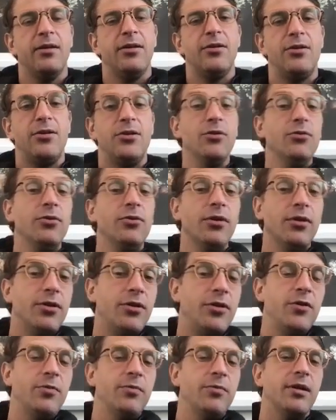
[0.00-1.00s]
You, the
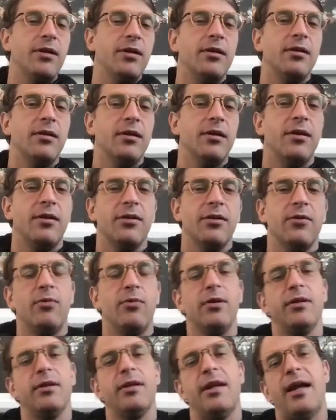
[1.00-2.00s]
human, are the
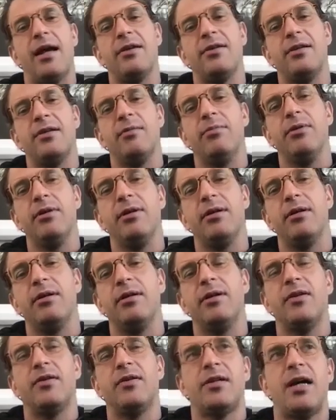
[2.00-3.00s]
one that has the ability to
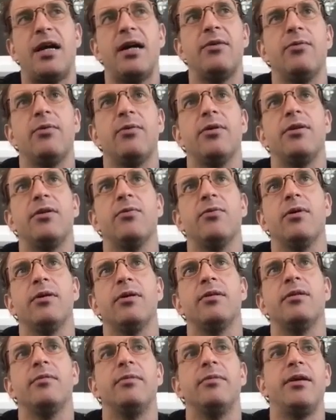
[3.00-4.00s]
decide whether you want
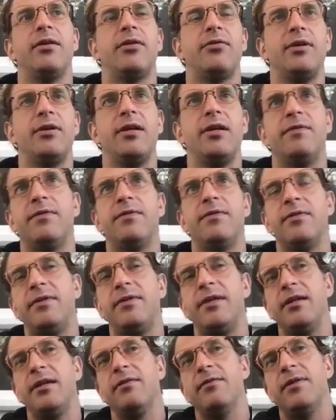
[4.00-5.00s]
it to be 3,
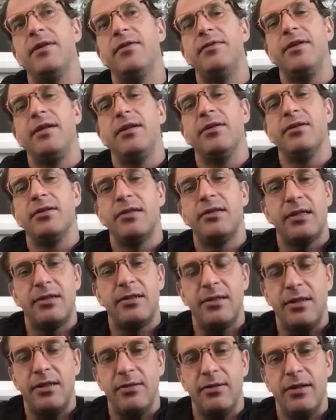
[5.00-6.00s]
15, 50, or
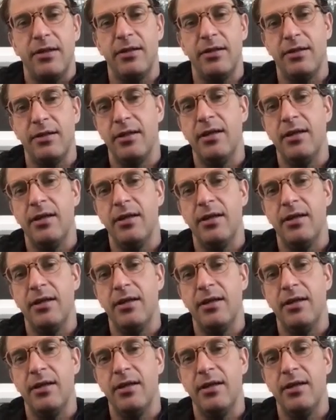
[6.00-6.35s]
60, right?